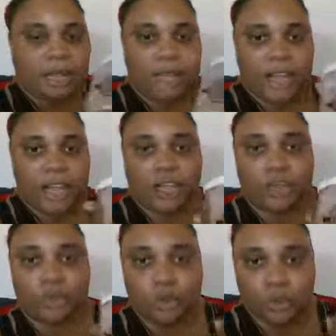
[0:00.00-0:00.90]
they
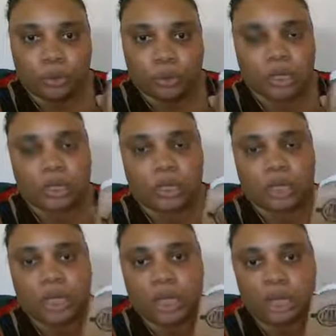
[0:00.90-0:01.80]
use
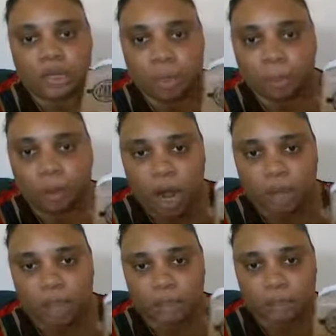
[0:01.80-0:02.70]
the
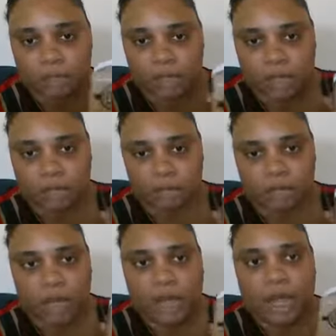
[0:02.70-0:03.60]
product
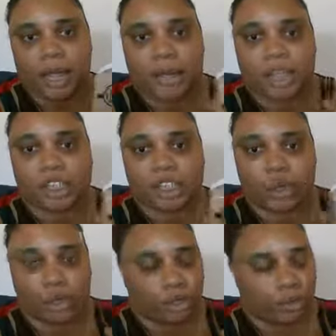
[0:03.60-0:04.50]
themselves, and they
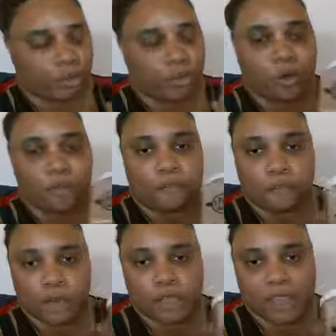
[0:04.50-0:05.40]
show you
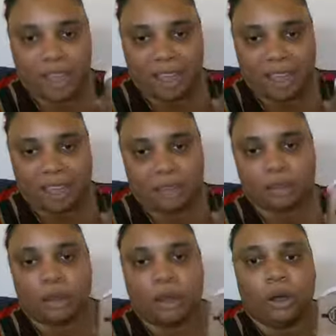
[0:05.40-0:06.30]

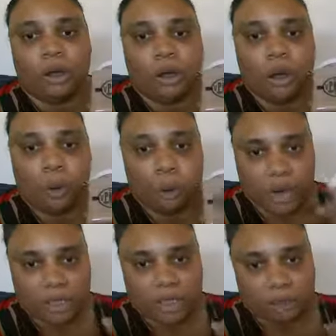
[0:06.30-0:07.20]
firsthand
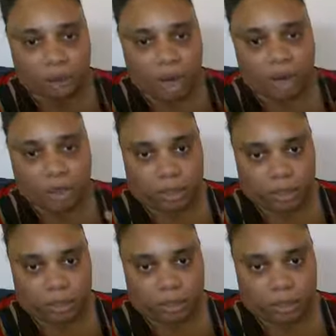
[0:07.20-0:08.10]
what this product
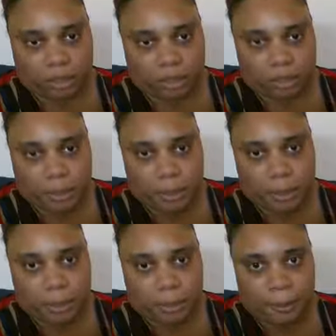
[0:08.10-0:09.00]
does.
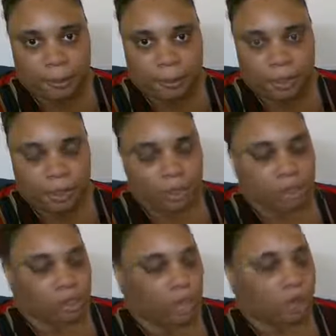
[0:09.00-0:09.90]

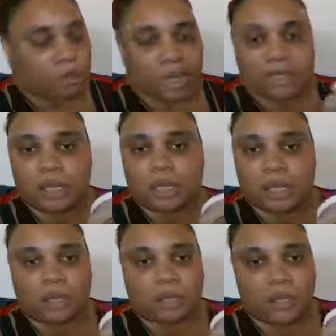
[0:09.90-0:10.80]
So that's
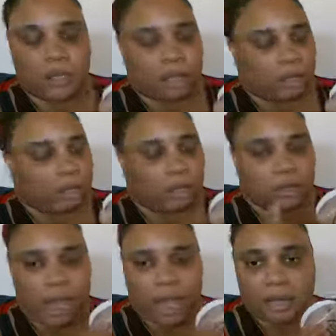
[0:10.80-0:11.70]
another thing.
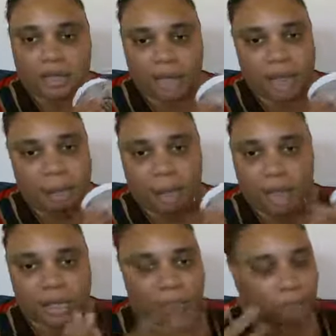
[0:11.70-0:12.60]
I stand
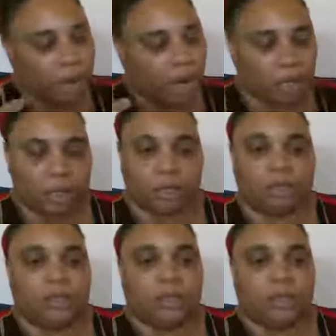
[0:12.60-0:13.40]
by this product